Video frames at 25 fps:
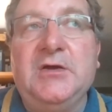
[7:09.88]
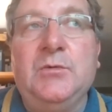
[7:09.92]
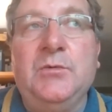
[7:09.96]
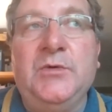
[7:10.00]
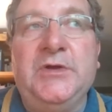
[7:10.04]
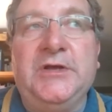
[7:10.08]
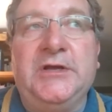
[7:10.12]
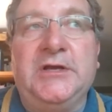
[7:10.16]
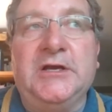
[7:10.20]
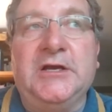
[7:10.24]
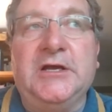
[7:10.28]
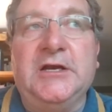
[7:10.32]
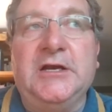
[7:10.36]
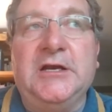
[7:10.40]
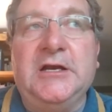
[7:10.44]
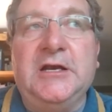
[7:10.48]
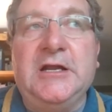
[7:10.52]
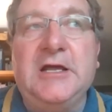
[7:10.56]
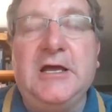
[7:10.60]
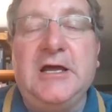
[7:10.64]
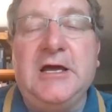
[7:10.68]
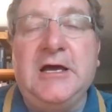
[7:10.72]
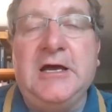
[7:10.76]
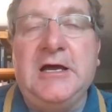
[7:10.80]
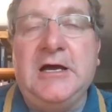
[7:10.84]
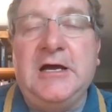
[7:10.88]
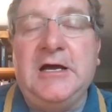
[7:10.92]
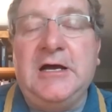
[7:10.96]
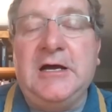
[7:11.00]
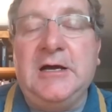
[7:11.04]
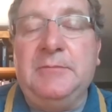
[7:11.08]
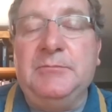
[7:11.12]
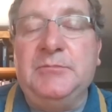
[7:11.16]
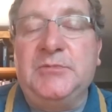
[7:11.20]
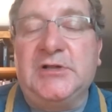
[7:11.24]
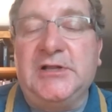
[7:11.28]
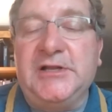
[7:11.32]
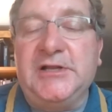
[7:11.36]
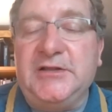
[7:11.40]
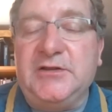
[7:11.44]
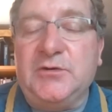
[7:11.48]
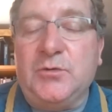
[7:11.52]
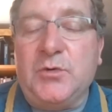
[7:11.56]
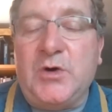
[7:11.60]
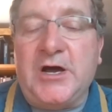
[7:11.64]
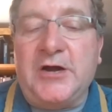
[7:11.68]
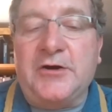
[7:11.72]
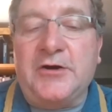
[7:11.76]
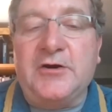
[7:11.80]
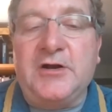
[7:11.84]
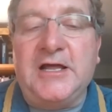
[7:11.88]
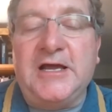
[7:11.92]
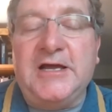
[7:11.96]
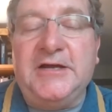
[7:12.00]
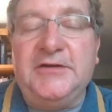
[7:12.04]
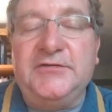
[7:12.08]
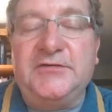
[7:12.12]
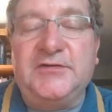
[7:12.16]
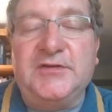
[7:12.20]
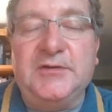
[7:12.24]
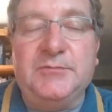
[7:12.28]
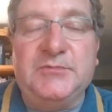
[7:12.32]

We can clean the water lines